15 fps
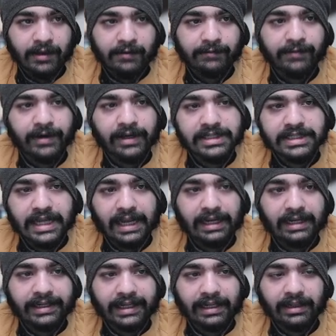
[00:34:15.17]
First,
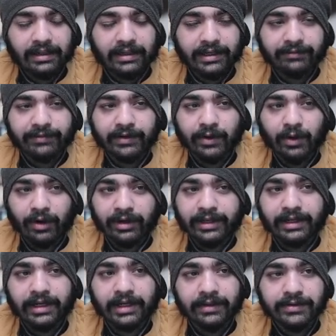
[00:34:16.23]
I'll tell different
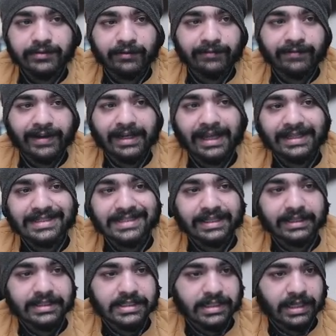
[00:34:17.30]
alternatives for financing
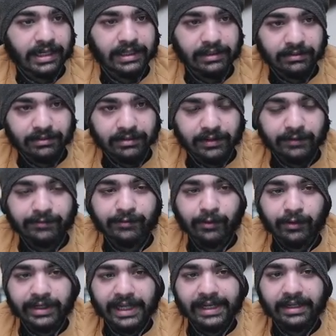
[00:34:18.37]
the study, the
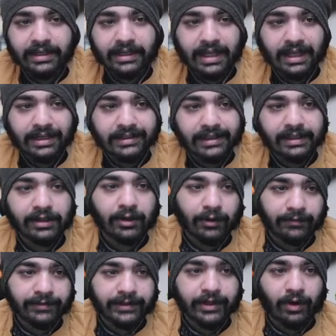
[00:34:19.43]
Vorteile and Nachteile
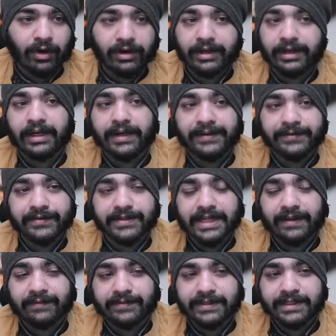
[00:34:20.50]
of the alternatives which I
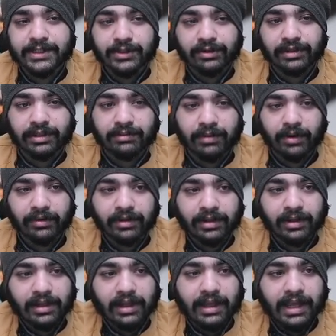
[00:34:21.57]
have just talked about,
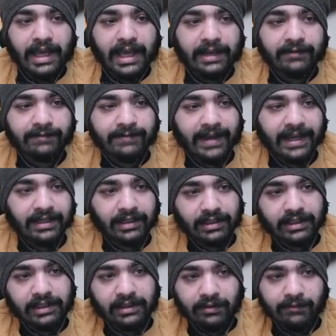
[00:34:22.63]
and
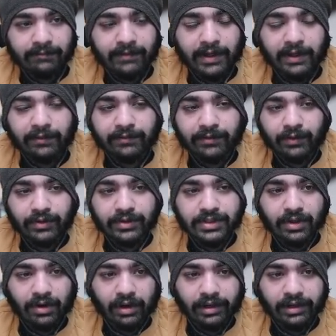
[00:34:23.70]
finally, one of those
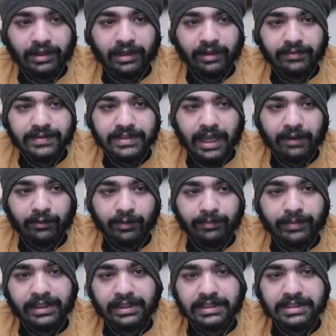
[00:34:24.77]
alternatives I would
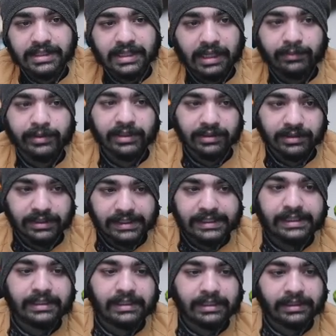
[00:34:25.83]
be describing
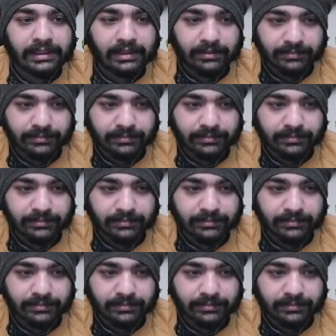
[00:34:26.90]
in detail.